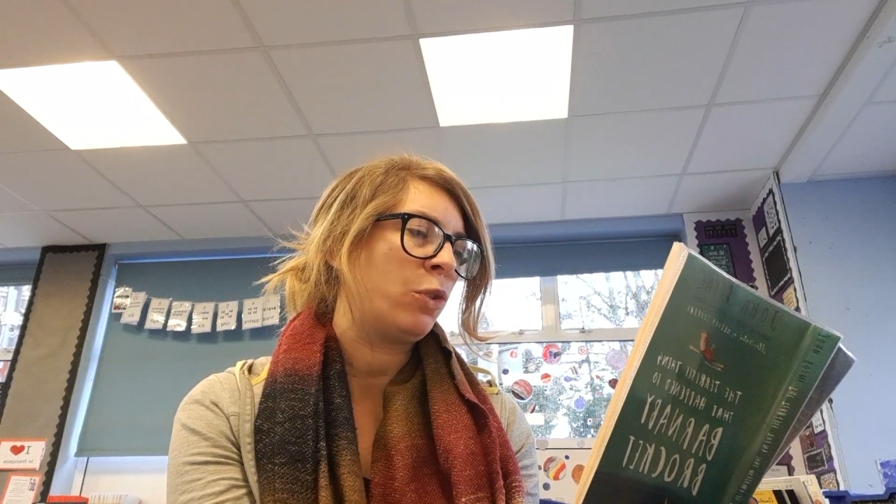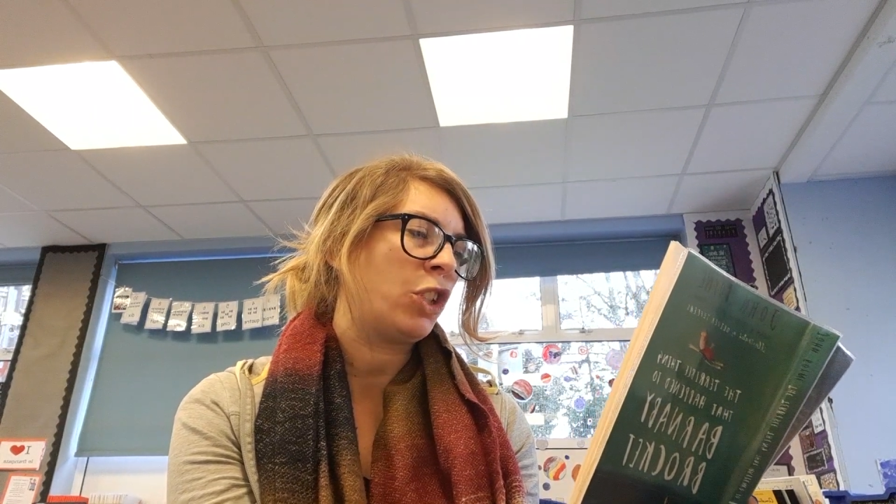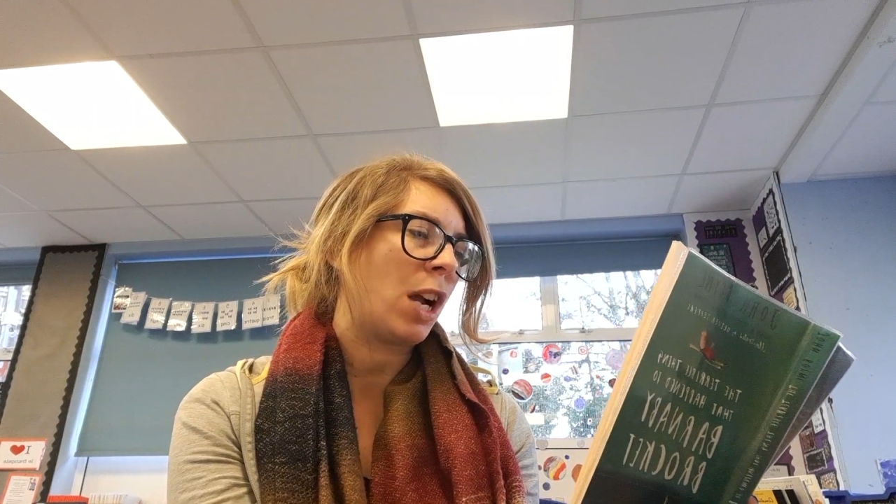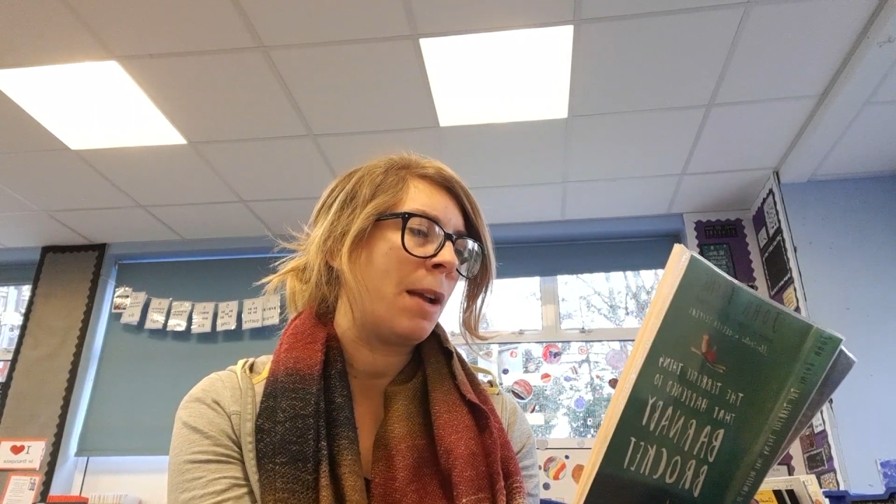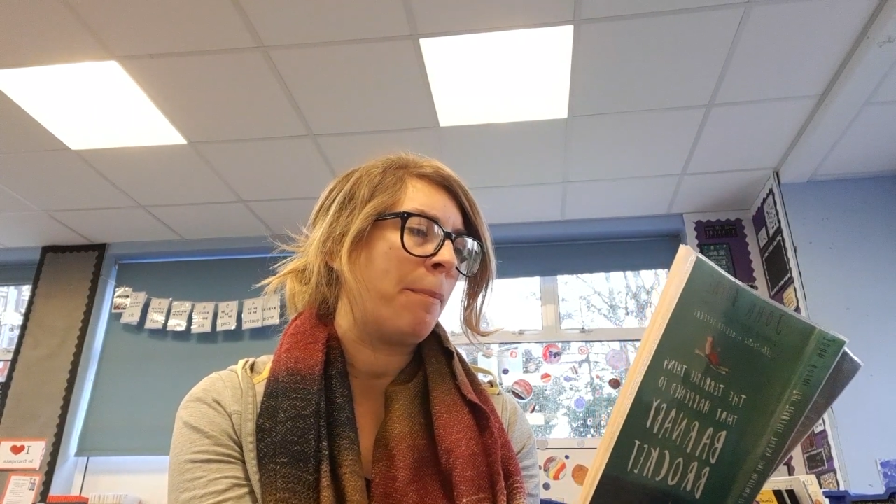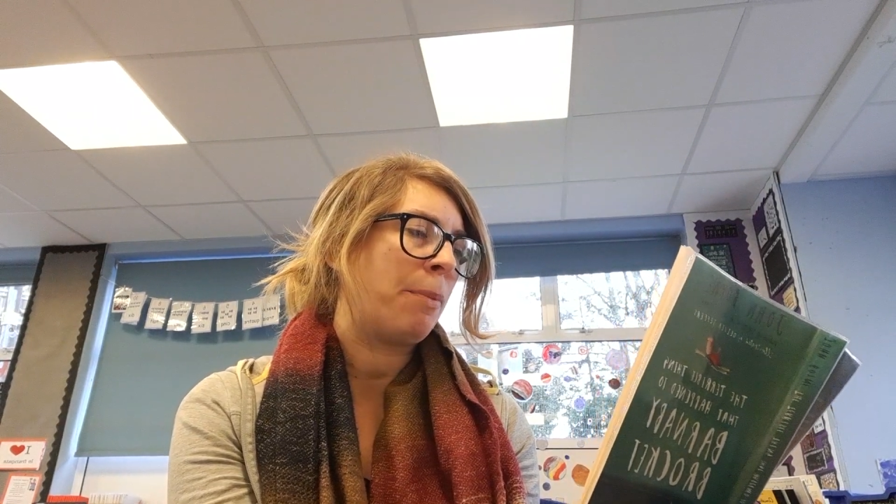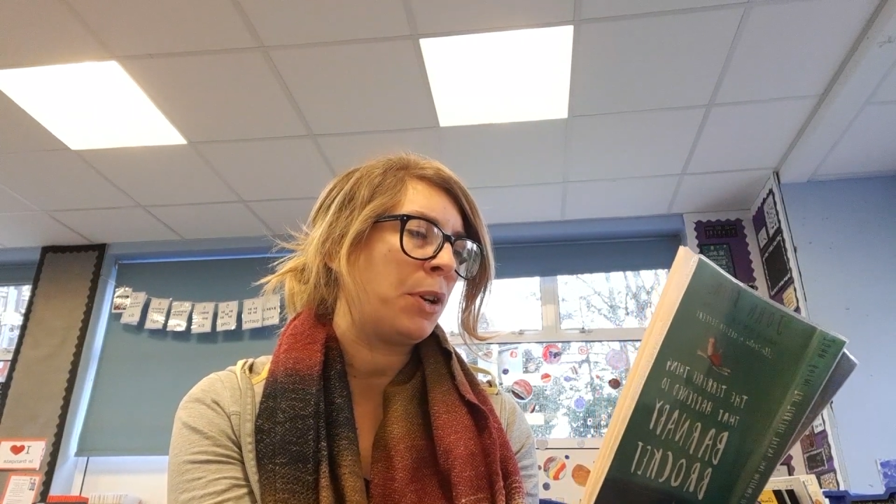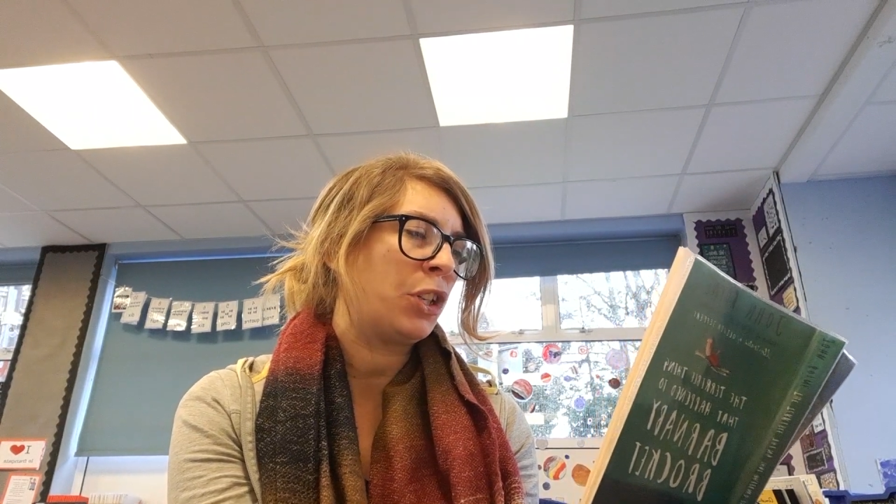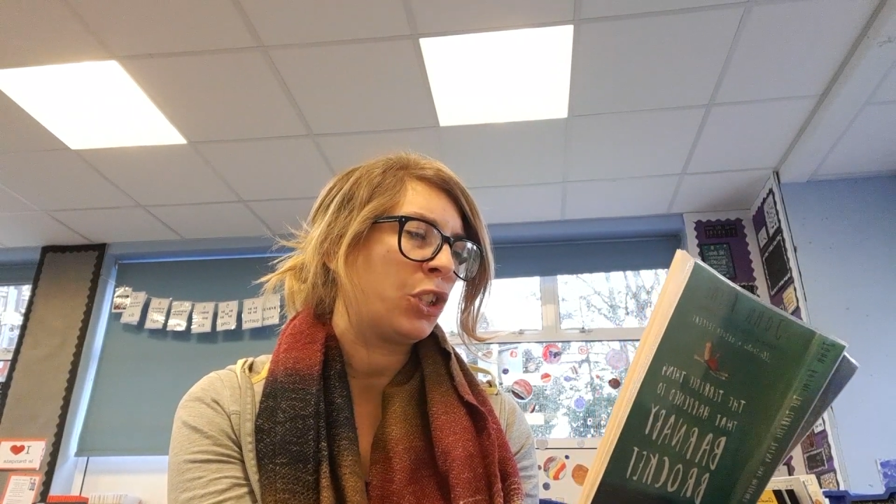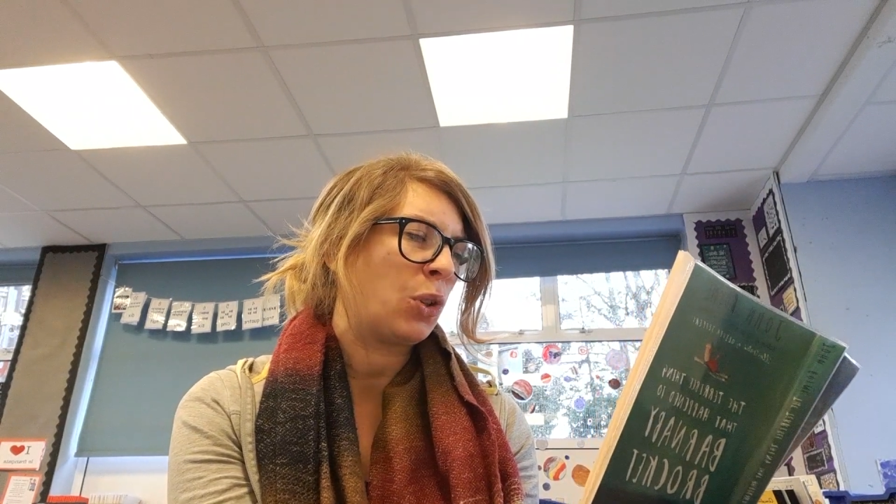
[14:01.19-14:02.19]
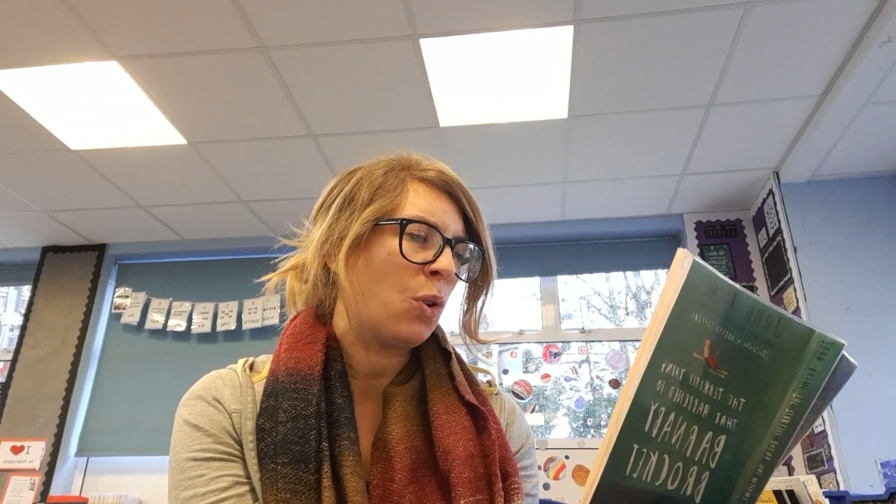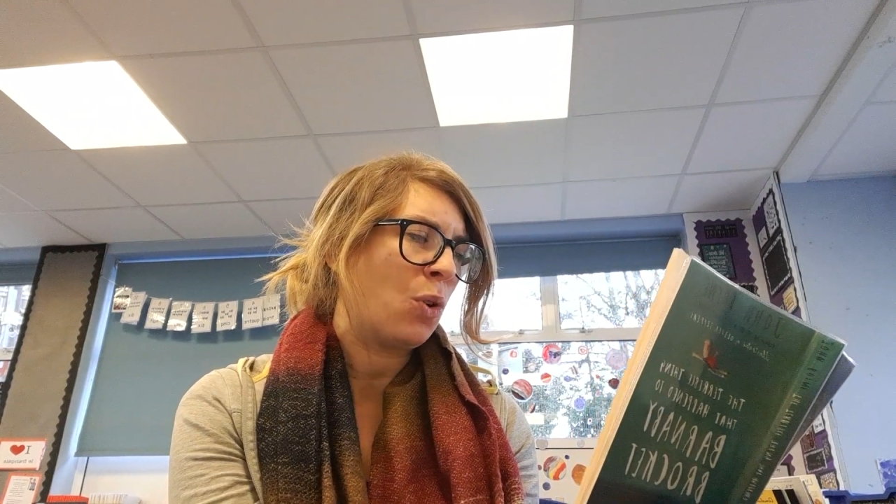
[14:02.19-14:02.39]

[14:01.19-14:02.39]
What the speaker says: giant push. All